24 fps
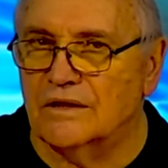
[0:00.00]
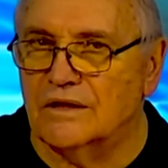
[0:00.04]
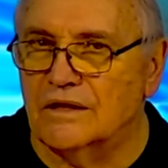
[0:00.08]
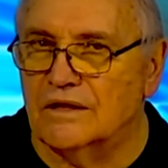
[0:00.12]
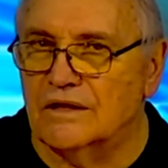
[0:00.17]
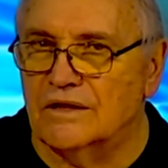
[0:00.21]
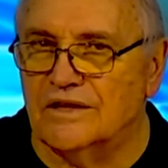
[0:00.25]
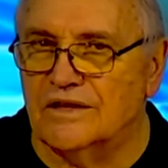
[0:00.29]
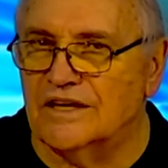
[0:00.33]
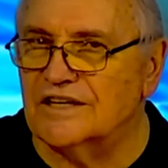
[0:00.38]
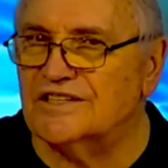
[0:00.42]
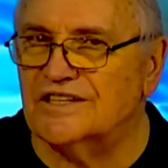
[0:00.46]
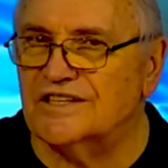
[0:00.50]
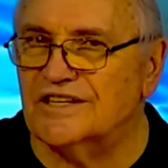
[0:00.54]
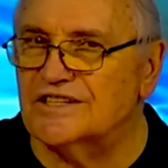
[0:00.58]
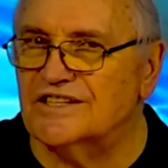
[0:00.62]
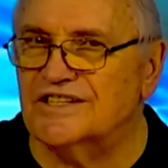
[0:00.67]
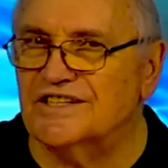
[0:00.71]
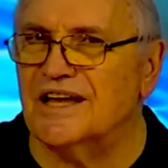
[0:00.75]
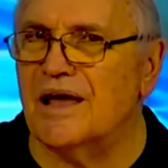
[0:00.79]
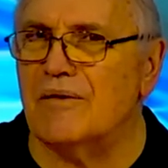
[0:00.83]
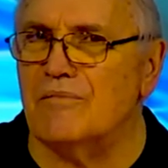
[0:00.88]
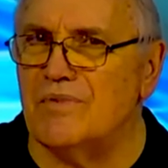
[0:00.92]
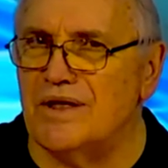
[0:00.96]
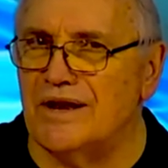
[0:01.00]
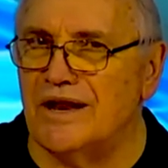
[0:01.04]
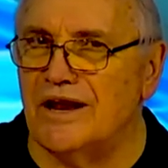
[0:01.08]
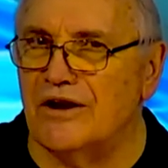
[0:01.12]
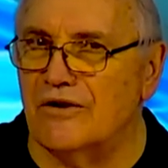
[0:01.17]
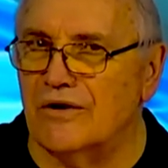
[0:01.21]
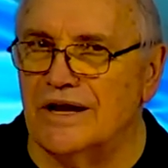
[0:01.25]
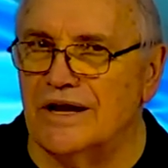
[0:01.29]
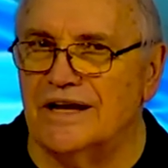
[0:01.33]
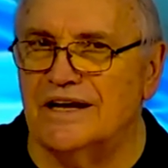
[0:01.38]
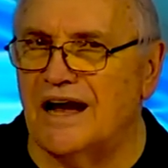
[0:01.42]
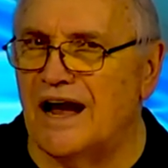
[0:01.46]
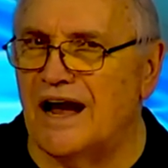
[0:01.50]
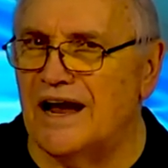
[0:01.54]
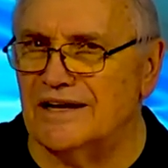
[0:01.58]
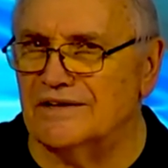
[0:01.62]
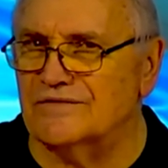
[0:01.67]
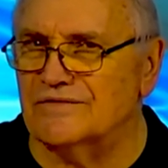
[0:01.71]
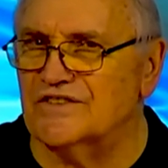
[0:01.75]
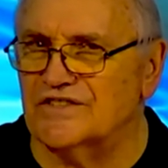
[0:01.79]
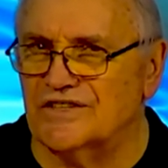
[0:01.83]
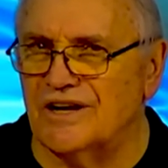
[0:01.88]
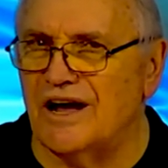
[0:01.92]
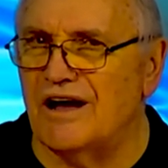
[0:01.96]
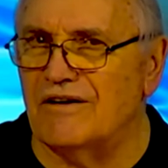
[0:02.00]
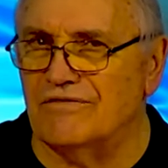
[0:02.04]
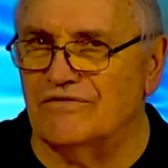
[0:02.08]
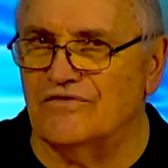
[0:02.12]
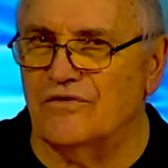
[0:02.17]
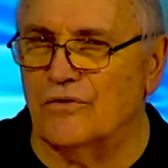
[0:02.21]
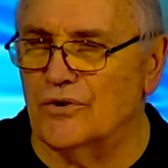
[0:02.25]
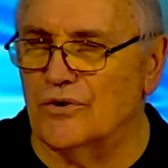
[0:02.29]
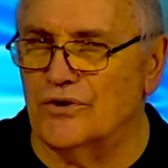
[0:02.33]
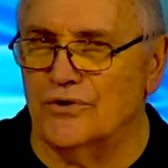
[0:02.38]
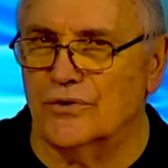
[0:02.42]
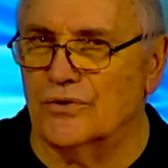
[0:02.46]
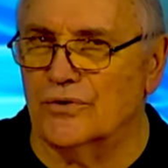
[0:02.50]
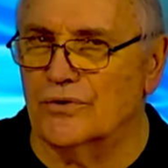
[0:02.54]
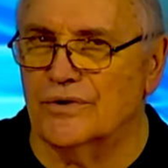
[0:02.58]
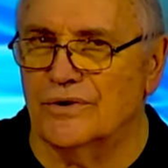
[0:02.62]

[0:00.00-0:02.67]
This is seminary kind of stuff for you.